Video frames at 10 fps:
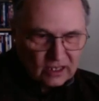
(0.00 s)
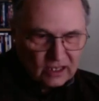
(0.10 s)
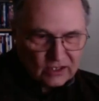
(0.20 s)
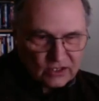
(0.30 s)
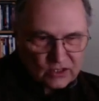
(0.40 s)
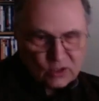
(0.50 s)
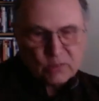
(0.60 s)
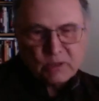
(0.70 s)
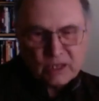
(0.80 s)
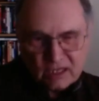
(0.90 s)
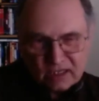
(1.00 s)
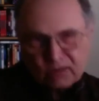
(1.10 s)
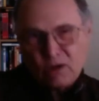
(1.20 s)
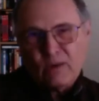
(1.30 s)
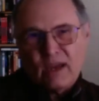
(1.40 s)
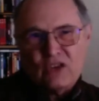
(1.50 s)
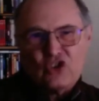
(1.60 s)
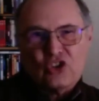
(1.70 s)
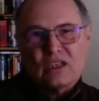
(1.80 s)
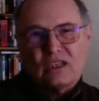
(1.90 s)
Serbian,
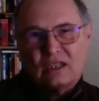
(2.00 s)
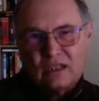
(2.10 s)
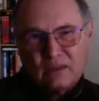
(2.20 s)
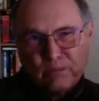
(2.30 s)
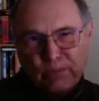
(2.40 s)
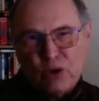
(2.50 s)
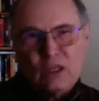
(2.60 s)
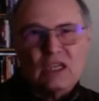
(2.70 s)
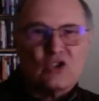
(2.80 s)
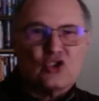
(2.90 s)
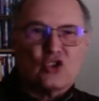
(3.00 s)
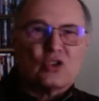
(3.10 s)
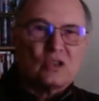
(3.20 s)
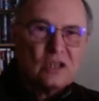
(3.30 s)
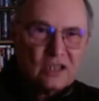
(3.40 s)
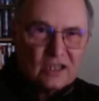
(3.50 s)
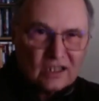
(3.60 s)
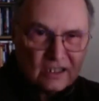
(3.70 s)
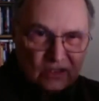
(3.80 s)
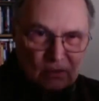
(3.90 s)
Croatian, Polish,
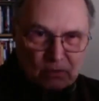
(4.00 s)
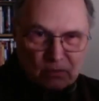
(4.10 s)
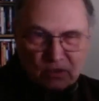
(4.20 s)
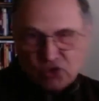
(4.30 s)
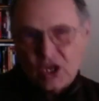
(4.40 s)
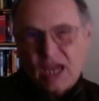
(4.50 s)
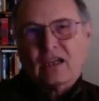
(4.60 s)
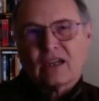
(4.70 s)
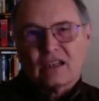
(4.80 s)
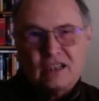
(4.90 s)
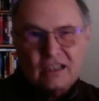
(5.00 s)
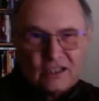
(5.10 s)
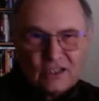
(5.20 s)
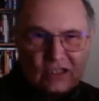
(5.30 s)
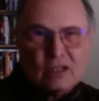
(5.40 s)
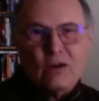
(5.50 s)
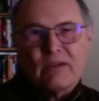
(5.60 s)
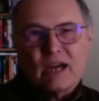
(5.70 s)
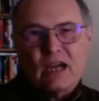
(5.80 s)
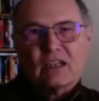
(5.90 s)
Czech,
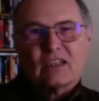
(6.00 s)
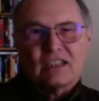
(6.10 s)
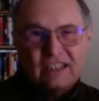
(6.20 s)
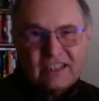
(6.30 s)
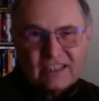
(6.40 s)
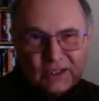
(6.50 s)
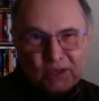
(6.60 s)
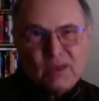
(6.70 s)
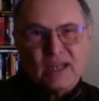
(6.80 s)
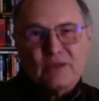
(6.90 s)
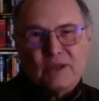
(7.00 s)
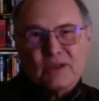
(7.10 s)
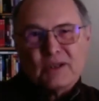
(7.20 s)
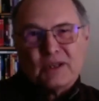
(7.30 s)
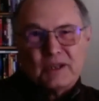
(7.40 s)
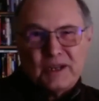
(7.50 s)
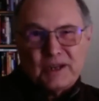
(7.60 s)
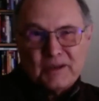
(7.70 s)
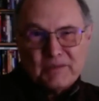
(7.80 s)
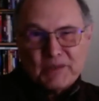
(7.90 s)
Slovak, whatever,
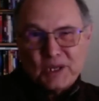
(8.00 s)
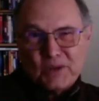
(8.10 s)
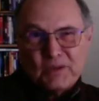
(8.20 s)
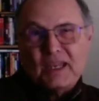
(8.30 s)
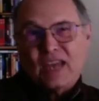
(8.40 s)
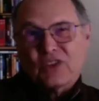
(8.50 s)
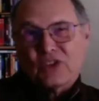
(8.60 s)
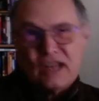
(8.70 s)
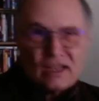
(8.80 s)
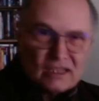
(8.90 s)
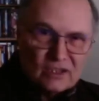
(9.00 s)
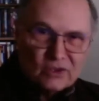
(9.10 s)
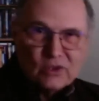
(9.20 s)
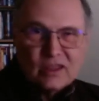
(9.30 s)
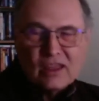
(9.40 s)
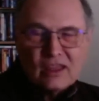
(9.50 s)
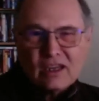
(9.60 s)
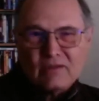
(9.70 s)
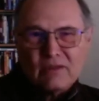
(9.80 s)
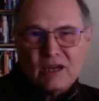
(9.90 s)
nationality you can think
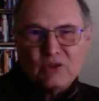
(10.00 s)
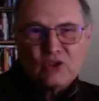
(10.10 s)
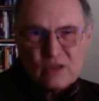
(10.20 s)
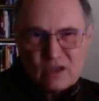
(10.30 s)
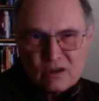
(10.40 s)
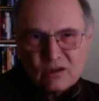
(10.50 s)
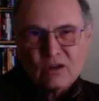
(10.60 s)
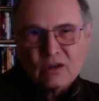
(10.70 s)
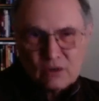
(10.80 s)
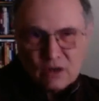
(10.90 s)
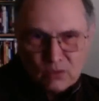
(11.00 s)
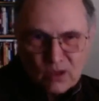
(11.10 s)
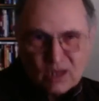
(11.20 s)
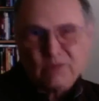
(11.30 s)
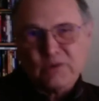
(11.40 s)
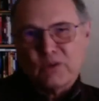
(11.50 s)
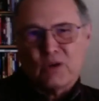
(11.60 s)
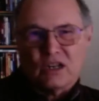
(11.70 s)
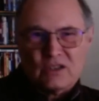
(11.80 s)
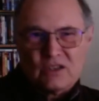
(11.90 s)
of. I'm sure there are wonderful
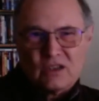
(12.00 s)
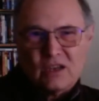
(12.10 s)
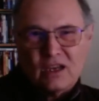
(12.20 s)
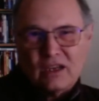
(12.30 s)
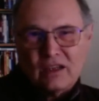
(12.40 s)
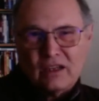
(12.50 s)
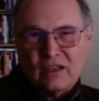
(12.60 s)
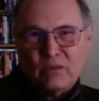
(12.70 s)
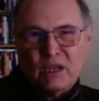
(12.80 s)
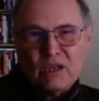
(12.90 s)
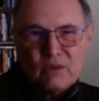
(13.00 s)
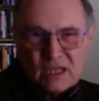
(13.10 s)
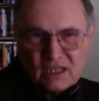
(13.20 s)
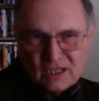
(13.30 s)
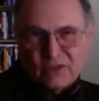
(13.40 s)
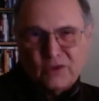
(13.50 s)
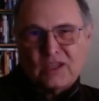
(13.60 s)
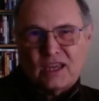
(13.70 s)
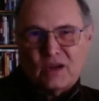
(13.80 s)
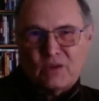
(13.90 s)
works that are being written in those
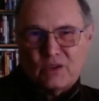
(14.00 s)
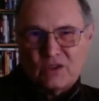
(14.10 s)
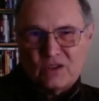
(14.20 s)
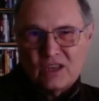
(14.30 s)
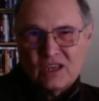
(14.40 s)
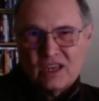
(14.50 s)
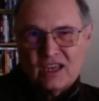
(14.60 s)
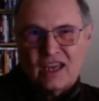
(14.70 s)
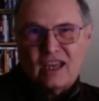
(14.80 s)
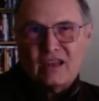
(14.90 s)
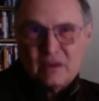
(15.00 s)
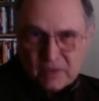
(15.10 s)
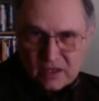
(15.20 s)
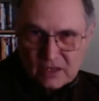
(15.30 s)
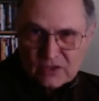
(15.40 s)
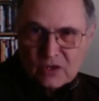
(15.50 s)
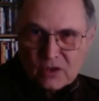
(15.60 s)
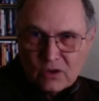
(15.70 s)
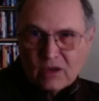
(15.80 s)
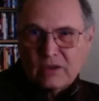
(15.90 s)
languages. And
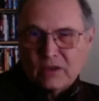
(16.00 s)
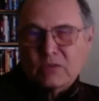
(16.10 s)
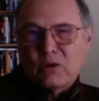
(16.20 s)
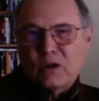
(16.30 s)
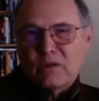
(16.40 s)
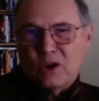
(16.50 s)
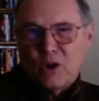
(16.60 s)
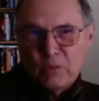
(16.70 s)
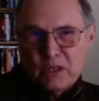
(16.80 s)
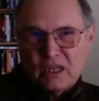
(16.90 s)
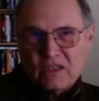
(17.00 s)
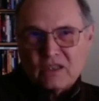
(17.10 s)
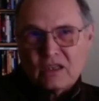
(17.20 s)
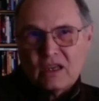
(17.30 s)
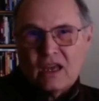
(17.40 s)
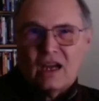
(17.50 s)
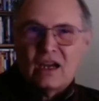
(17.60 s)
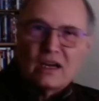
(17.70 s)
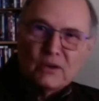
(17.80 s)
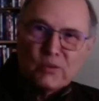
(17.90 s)
so there's more of an openness.
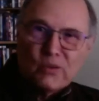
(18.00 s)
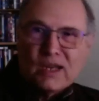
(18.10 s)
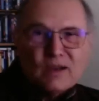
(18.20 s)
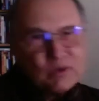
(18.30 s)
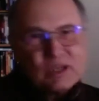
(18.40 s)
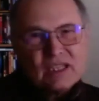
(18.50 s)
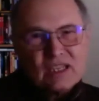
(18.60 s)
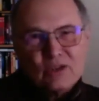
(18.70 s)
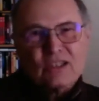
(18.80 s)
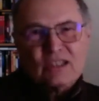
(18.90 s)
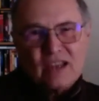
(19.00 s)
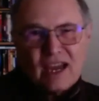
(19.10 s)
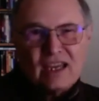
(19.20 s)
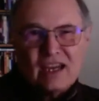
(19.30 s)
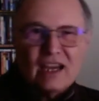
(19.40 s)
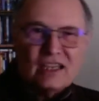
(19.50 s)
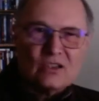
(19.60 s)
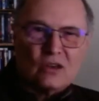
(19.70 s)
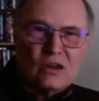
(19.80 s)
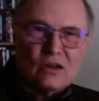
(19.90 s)
One really good sign I
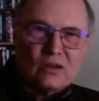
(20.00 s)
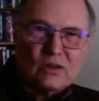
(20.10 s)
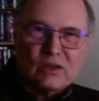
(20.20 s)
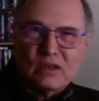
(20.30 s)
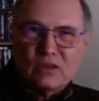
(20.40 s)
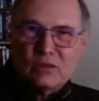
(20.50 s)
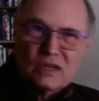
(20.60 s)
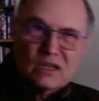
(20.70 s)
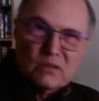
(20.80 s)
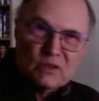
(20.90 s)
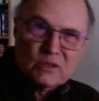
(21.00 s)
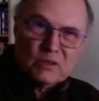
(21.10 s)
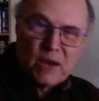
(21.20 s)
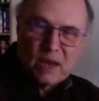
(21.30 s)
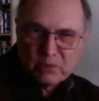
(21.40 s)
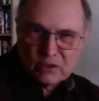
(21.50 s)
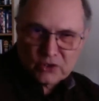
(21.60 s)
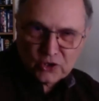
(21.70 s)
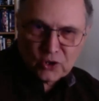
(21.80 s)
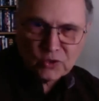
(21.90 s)
saw, one of the most popular
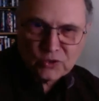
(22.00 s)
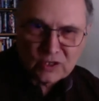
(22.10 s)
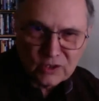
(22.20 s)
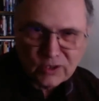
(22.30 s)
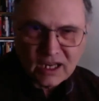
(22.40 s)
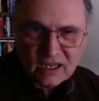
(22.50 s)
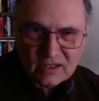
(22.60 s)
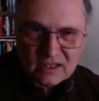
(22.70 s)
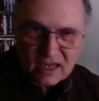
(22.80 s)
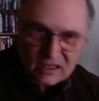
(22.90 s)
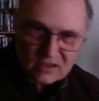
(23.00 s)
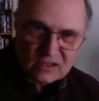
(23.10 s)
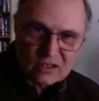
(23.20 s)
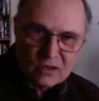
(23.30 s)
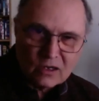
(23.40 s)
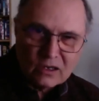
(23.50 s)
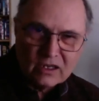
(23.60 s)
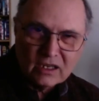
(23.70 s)
shows in the United States is called